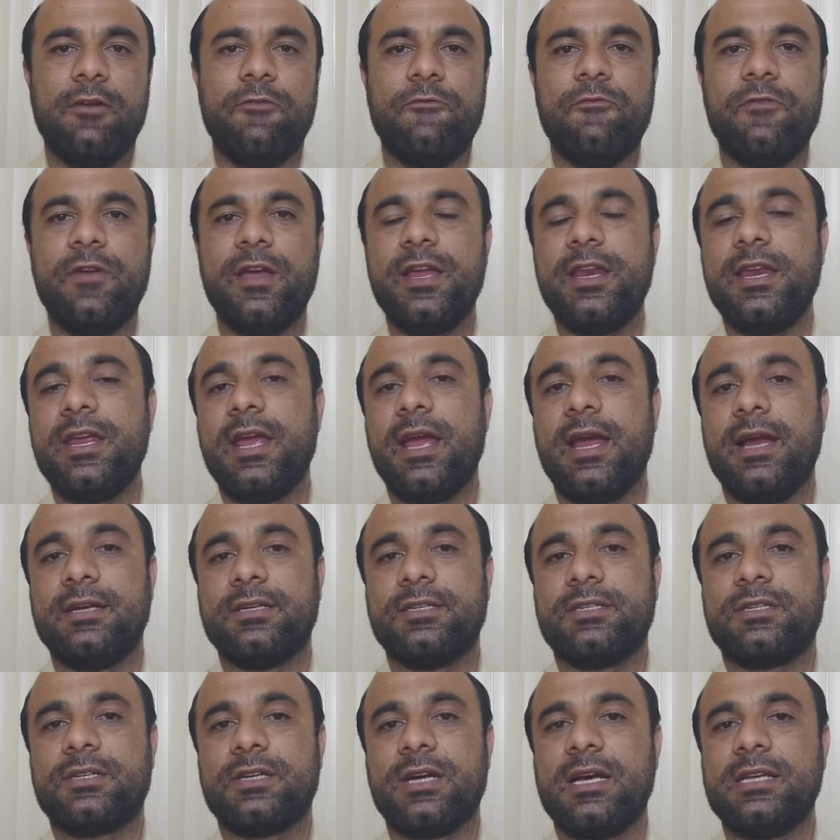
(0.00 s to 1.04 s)
very
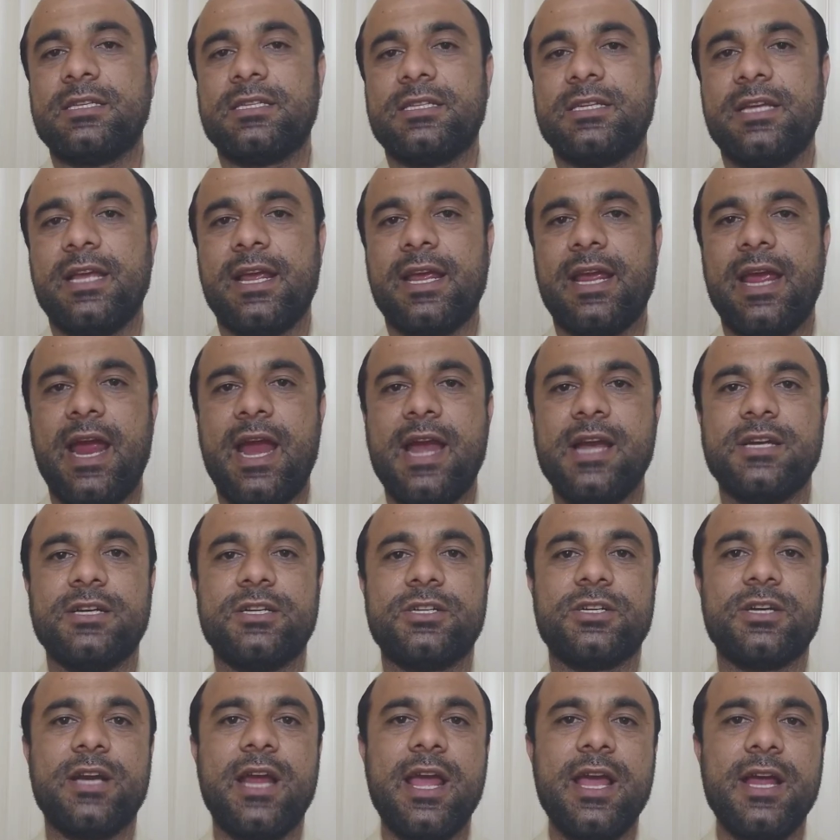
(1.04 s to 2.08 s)
interesting
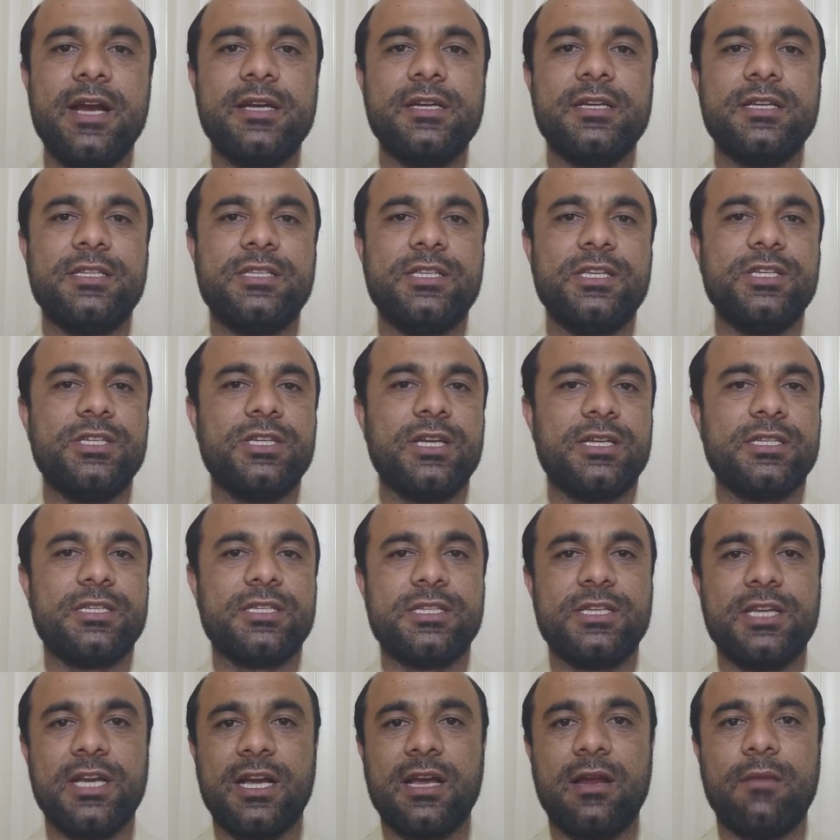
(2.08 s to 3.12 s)
and rare
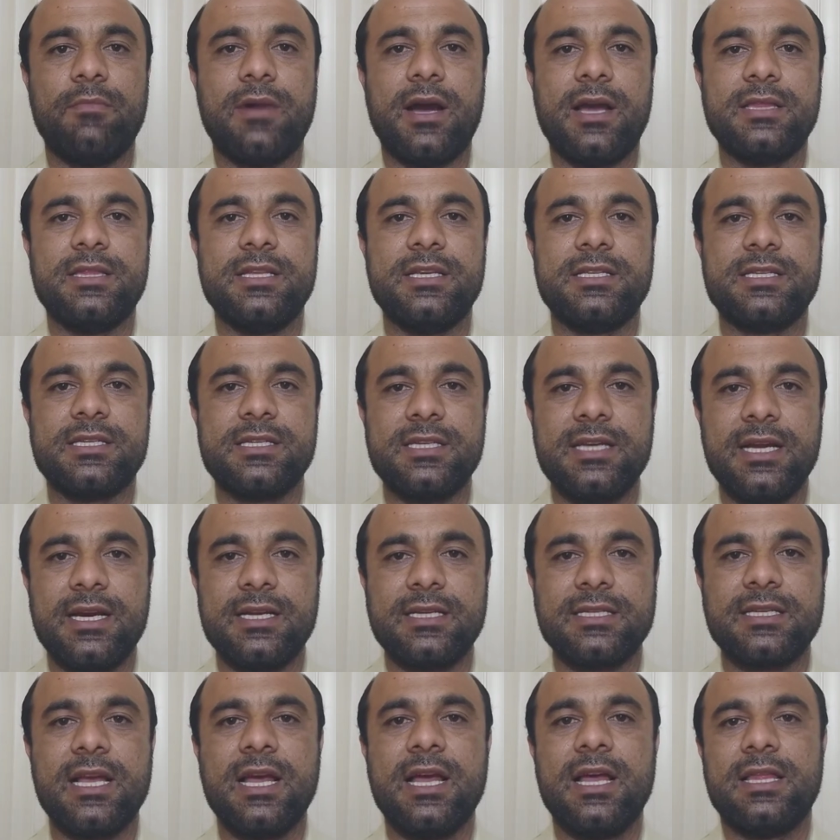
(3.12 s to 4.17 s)
decisions taken by the
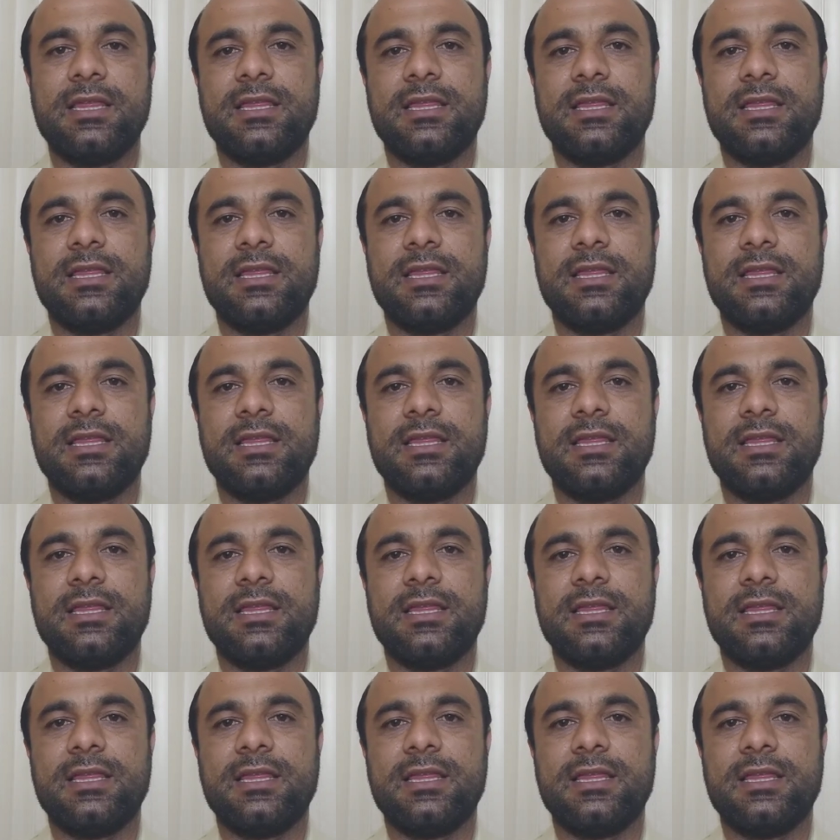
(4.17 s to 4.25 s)
states.